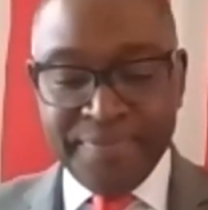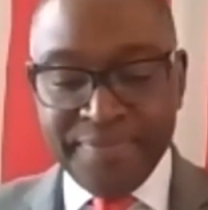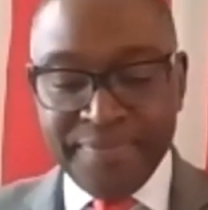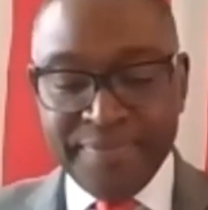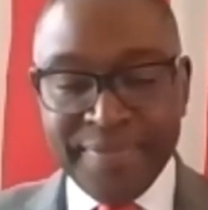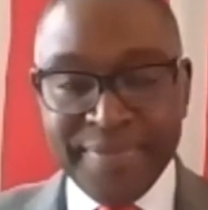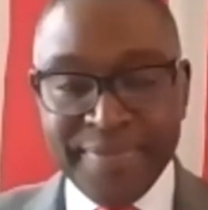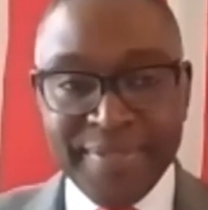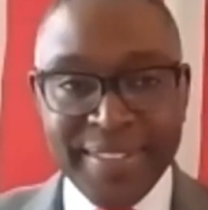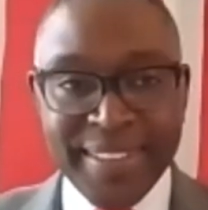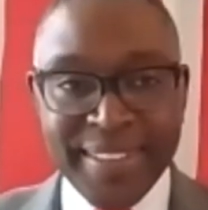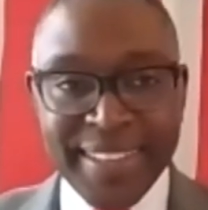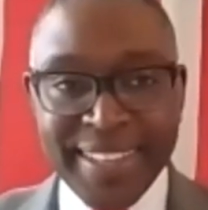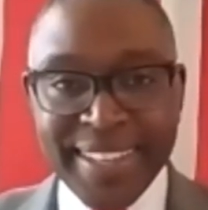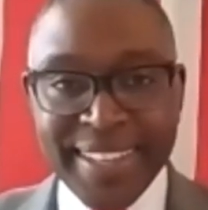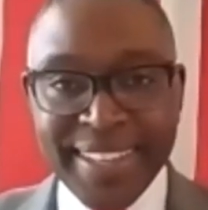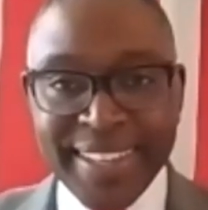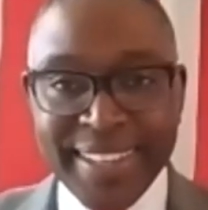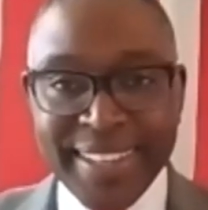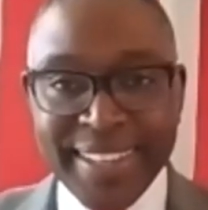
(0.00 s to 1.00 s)

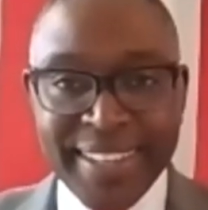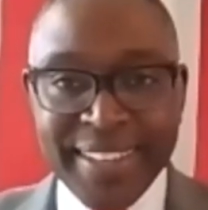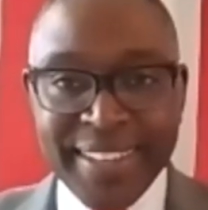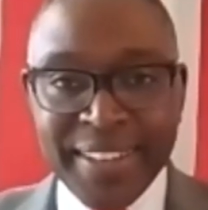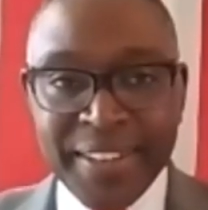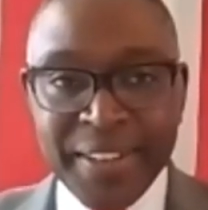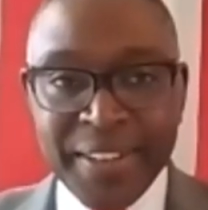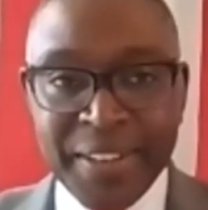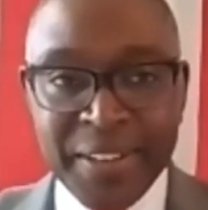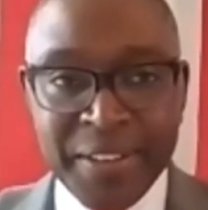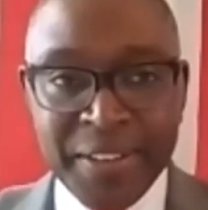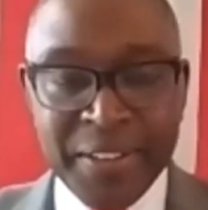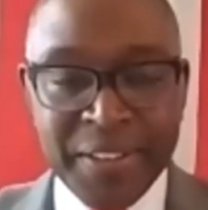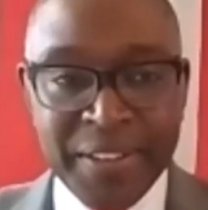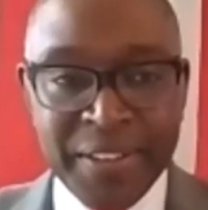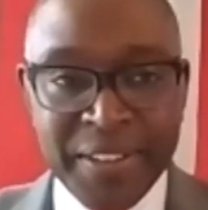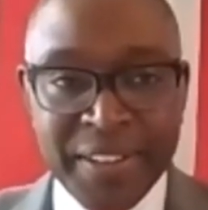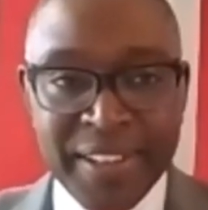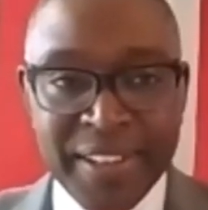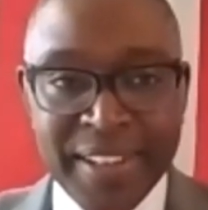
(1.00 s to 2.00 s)

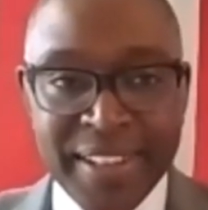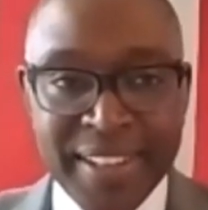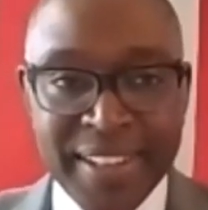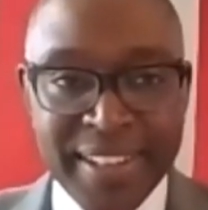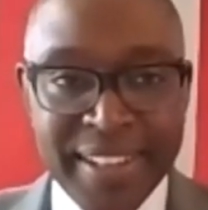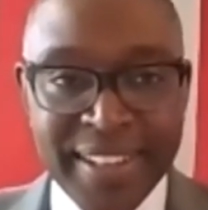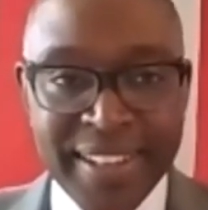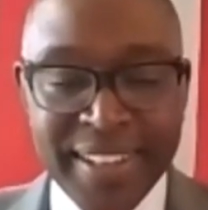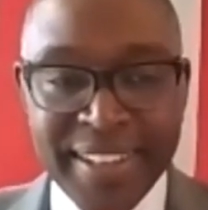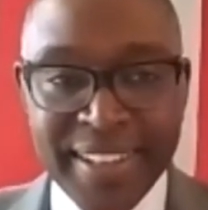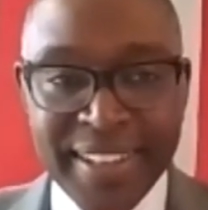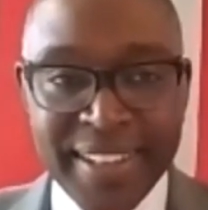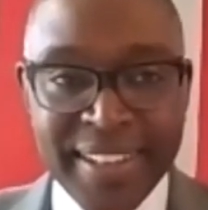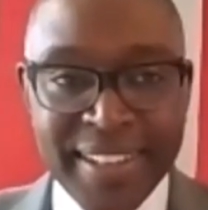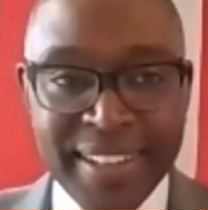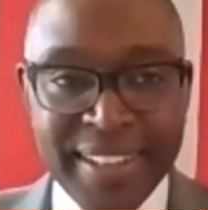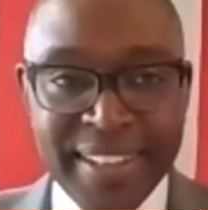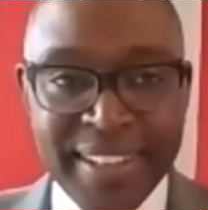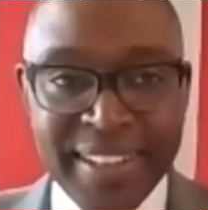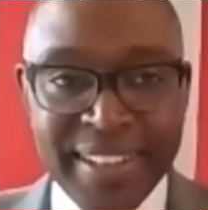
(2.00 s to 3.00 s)

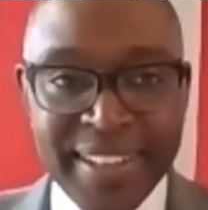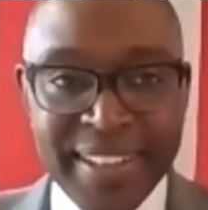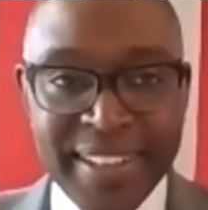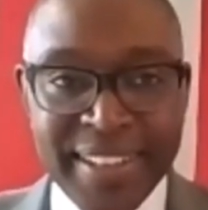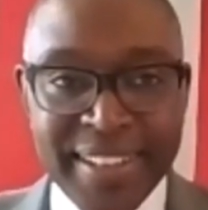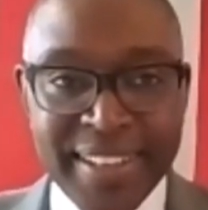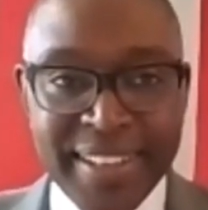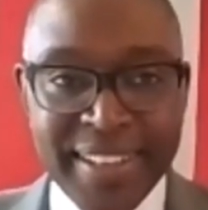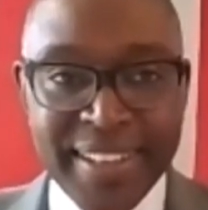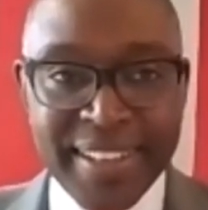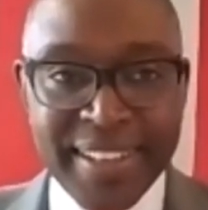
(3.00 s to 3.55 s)
(not speaking)